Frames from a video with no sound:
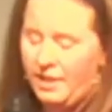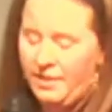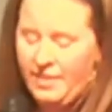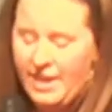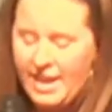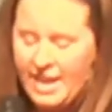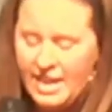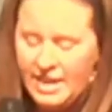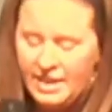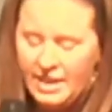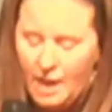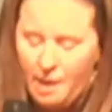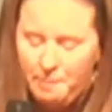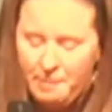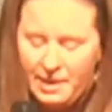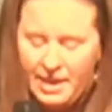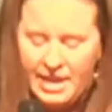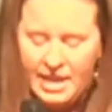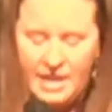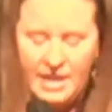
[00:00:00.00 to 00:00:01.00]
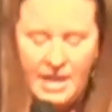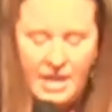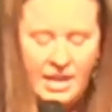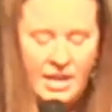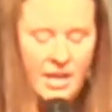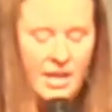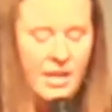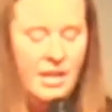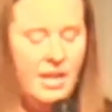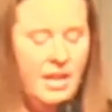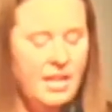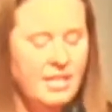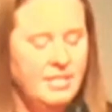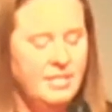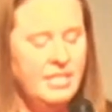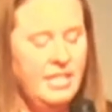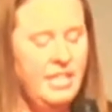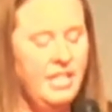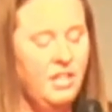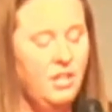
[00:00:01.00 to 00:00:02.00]
they end up in a
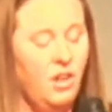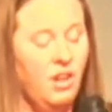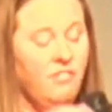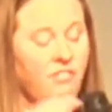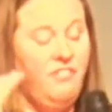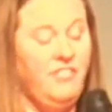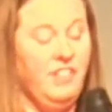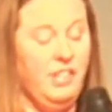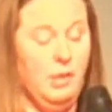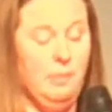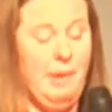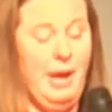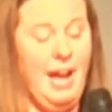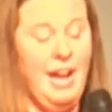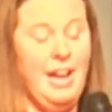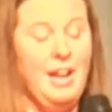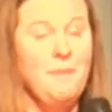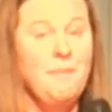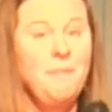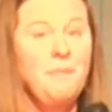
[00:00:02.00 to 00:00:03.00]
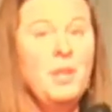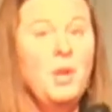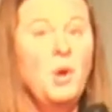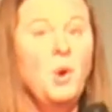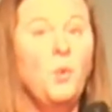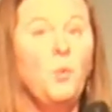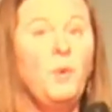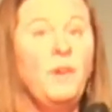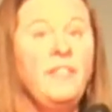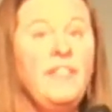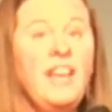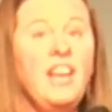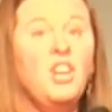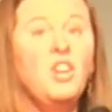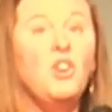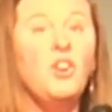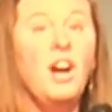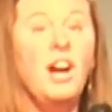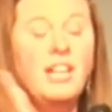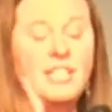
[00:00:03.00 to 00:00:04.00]
city called Philippi. When they
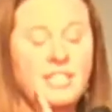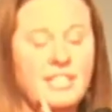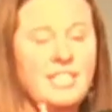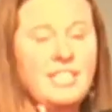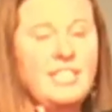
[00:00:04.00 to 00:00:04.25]
cross the